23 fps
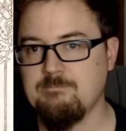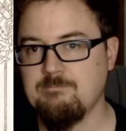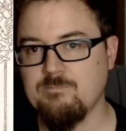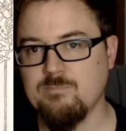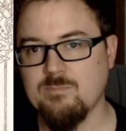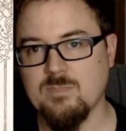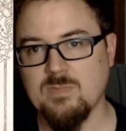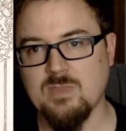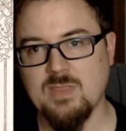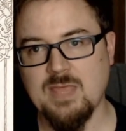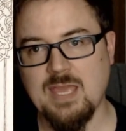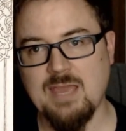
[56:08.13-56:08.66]

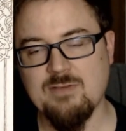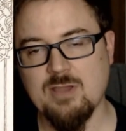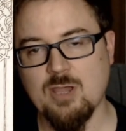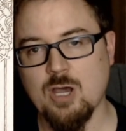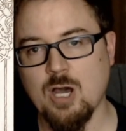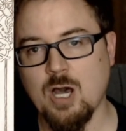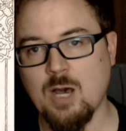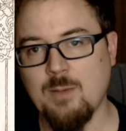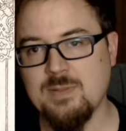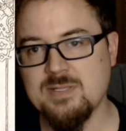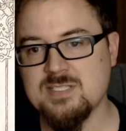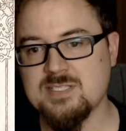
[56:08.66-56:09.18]
They have a
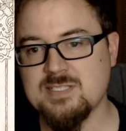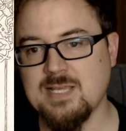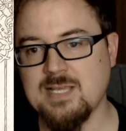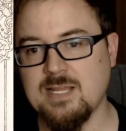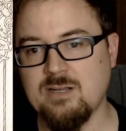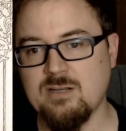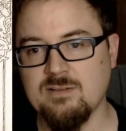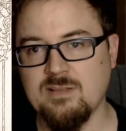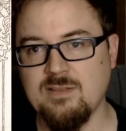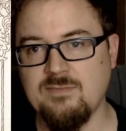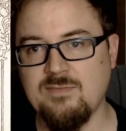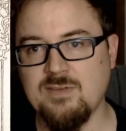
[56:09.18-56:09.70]
common standard
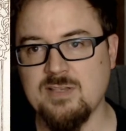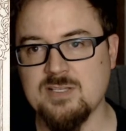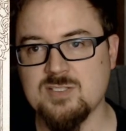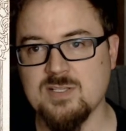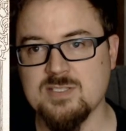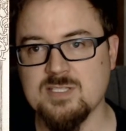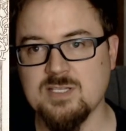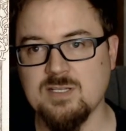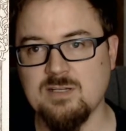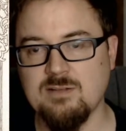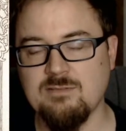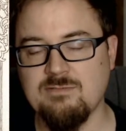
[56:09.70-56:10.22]
of living, so it's
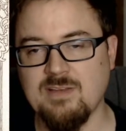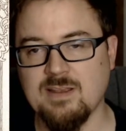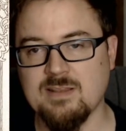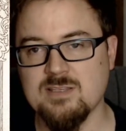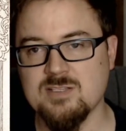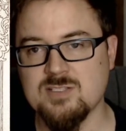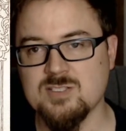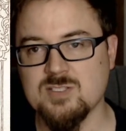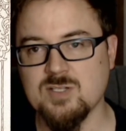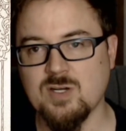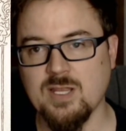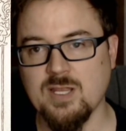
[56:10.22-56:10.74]
going to affect the
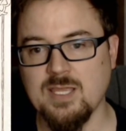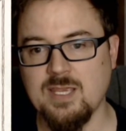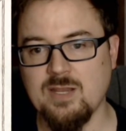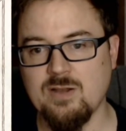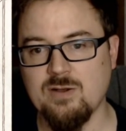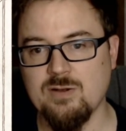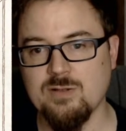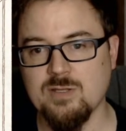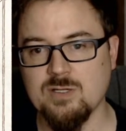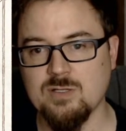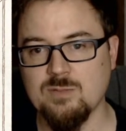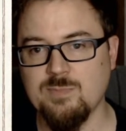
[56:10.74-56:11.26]
starting gear a
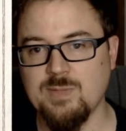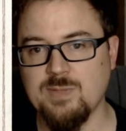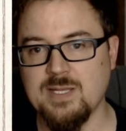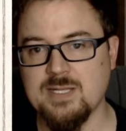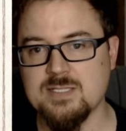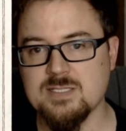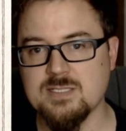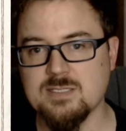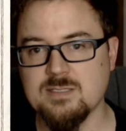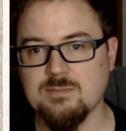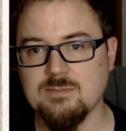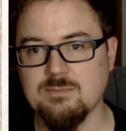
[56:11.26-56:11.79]
little
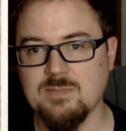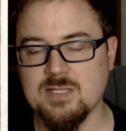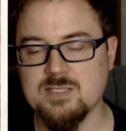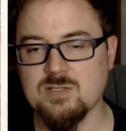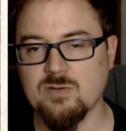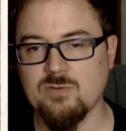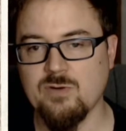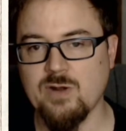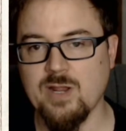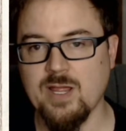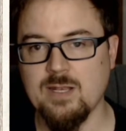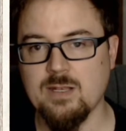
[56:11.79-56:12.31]
bit. That's all
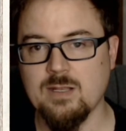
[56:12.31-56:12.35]
right.